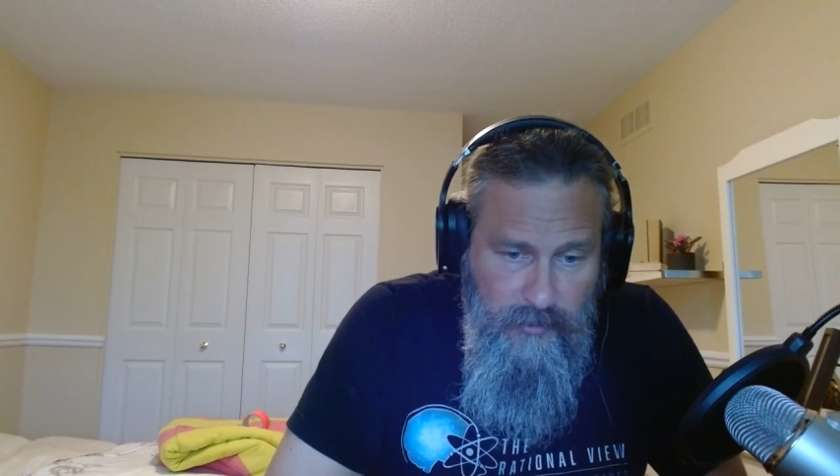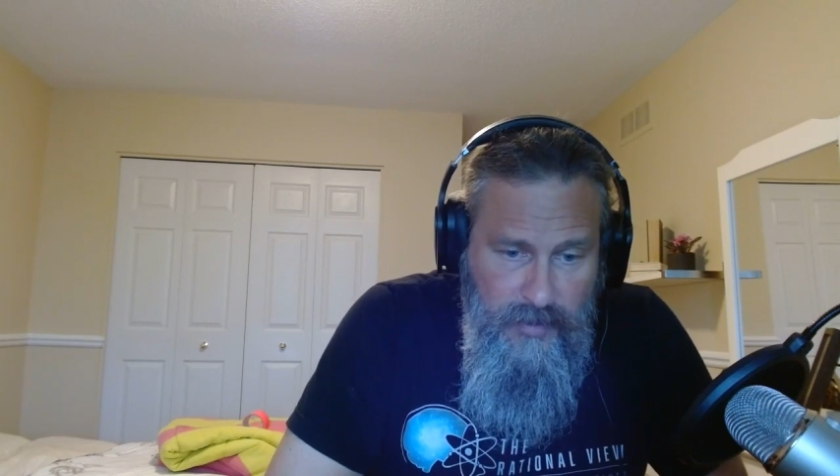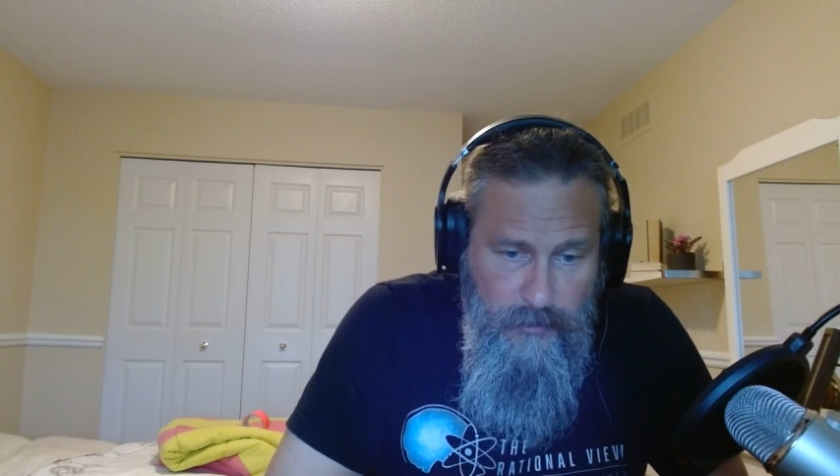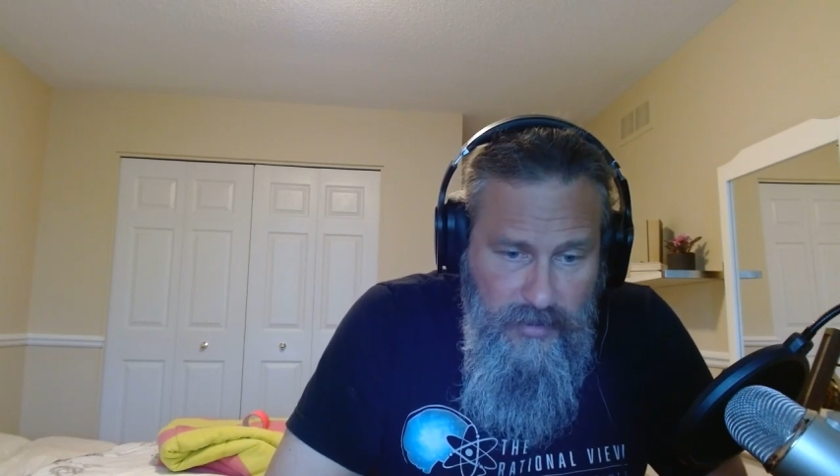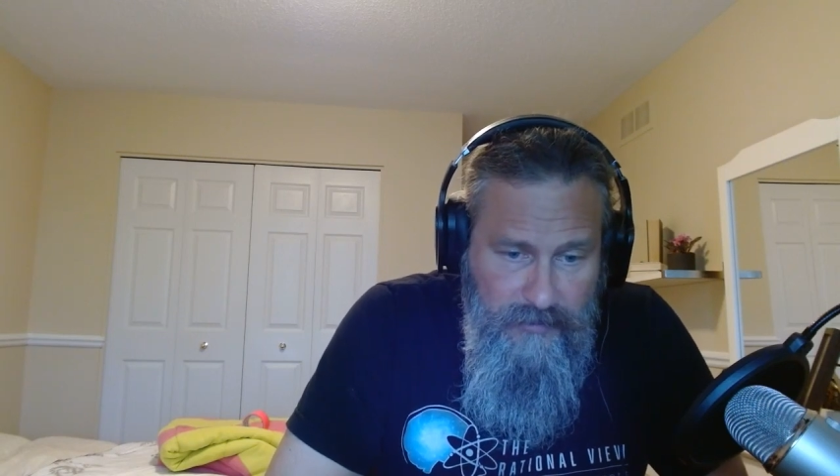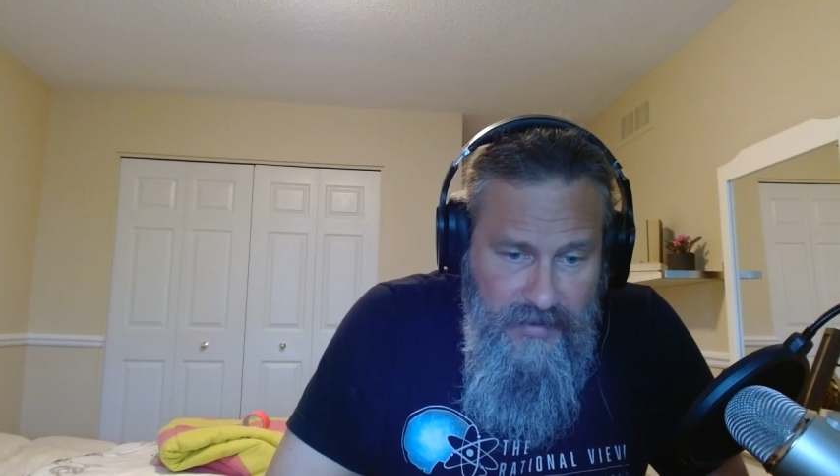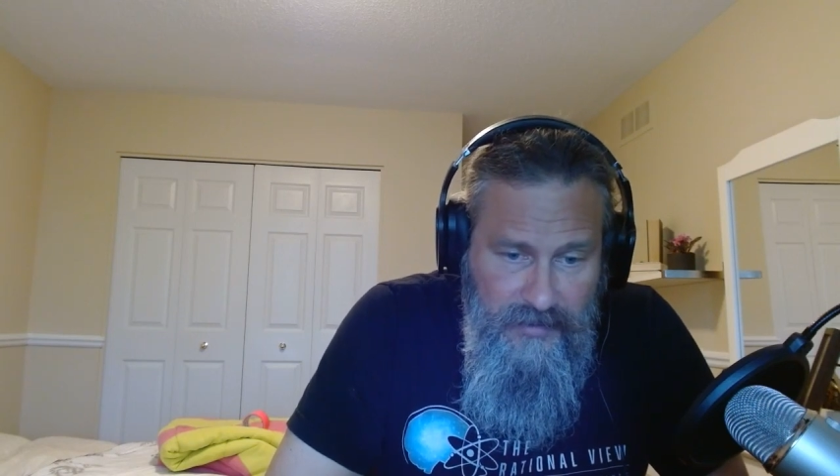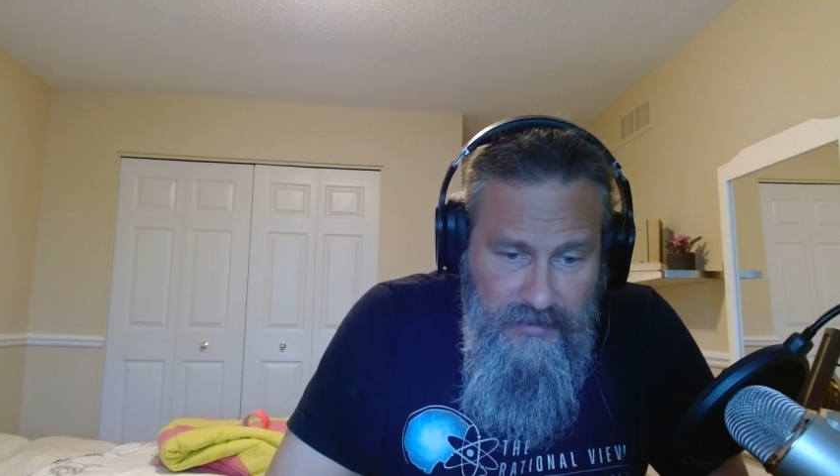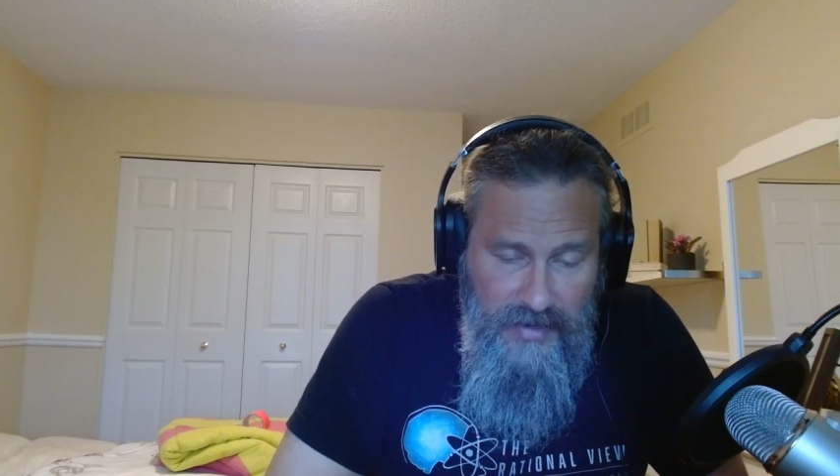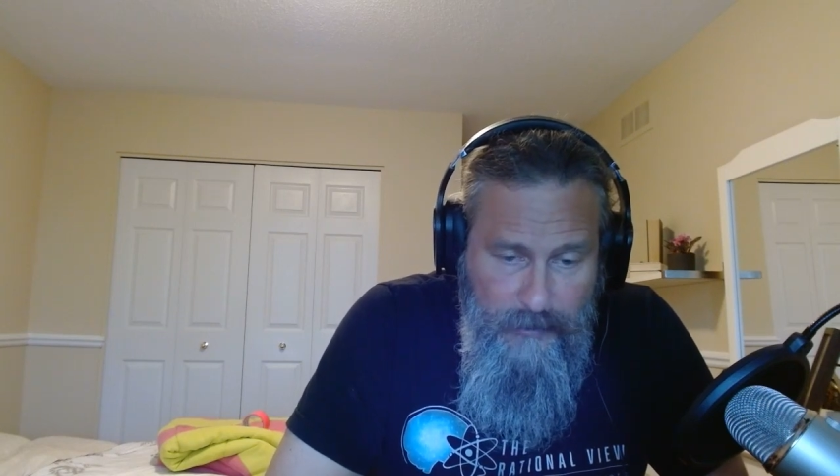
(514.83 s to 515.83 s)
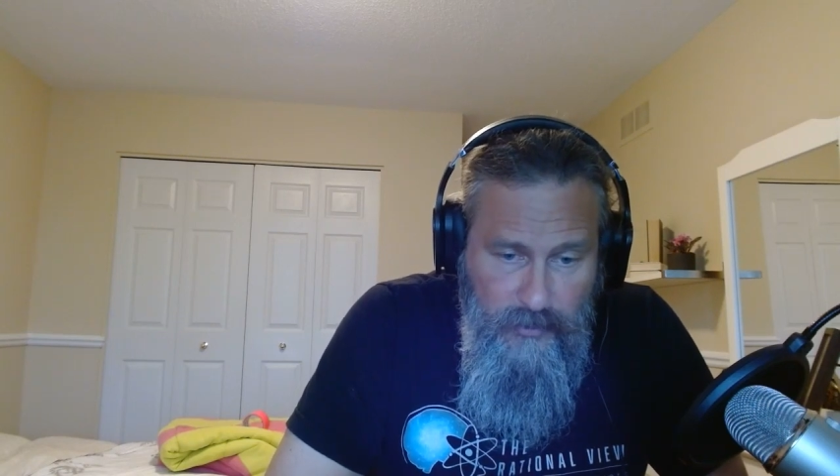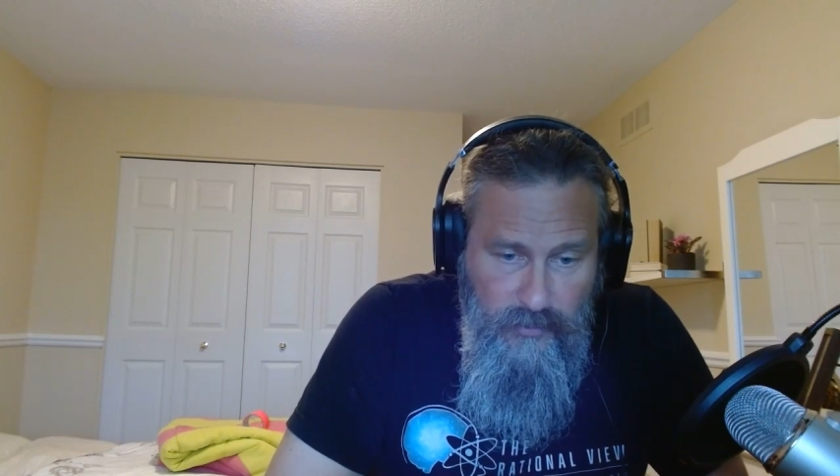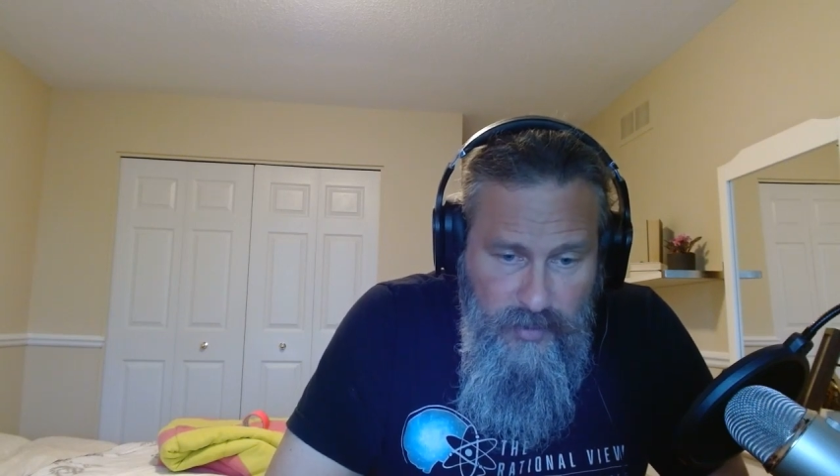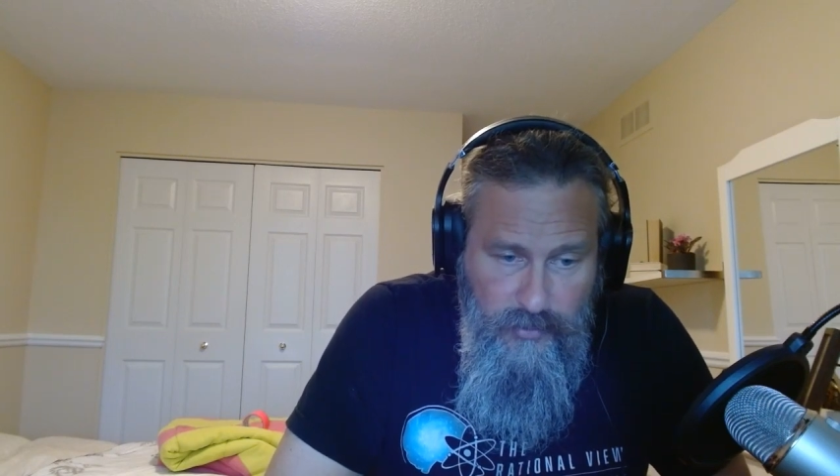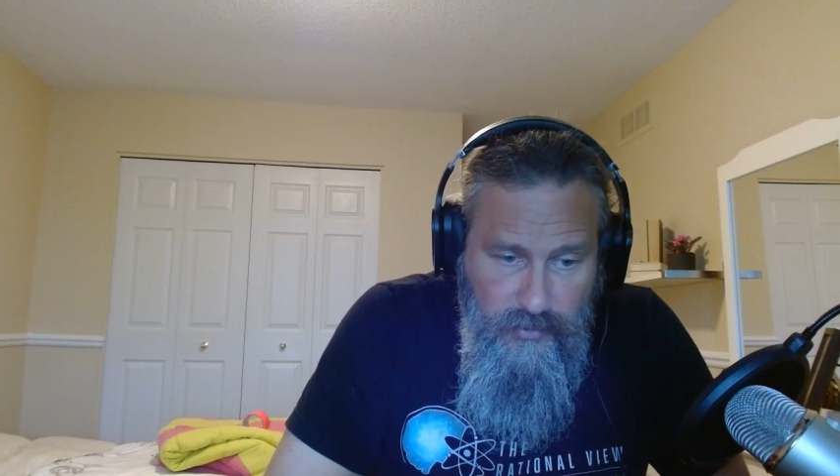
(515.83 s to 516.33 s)
but people have had the time
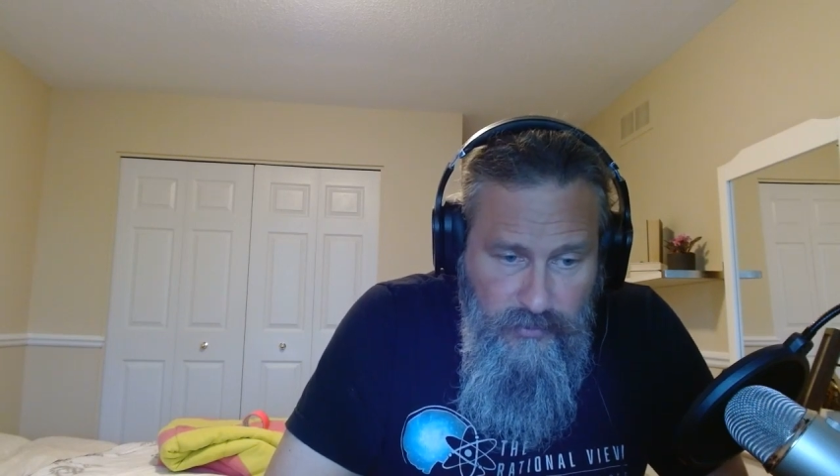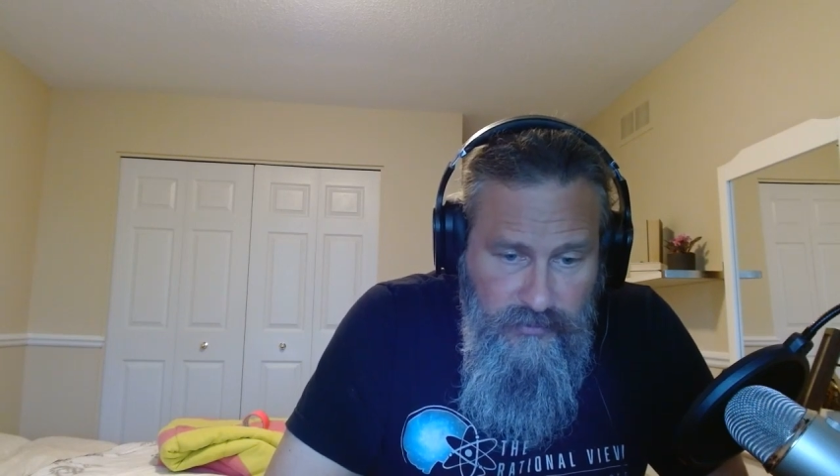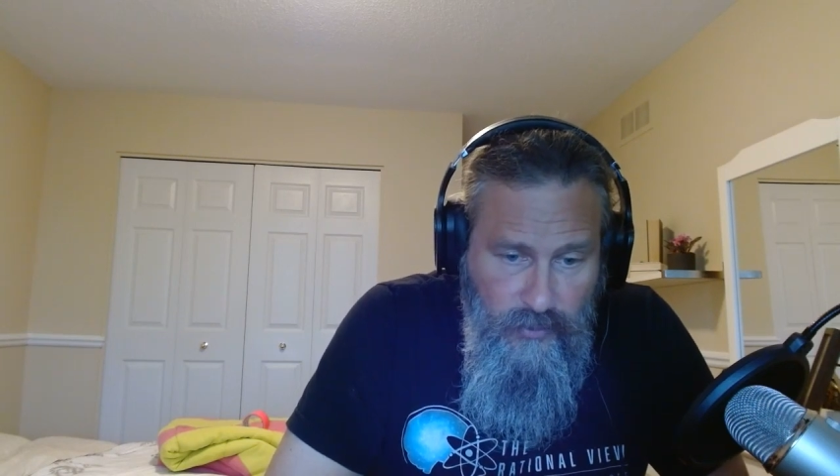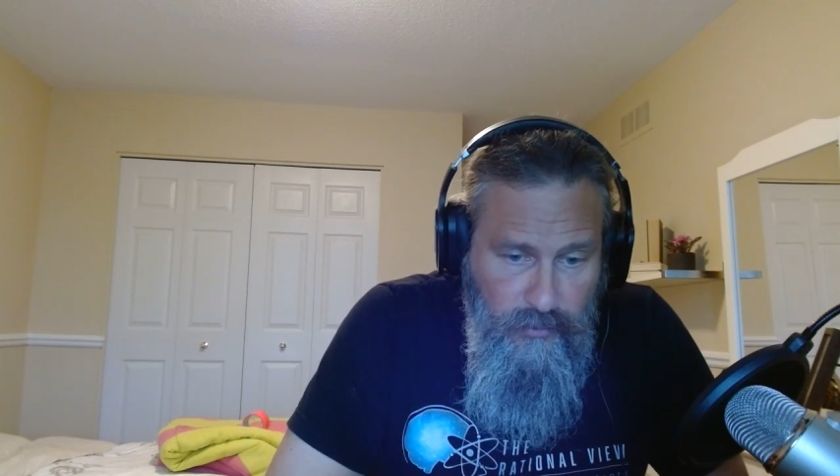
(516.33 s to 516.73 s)
to reproduce,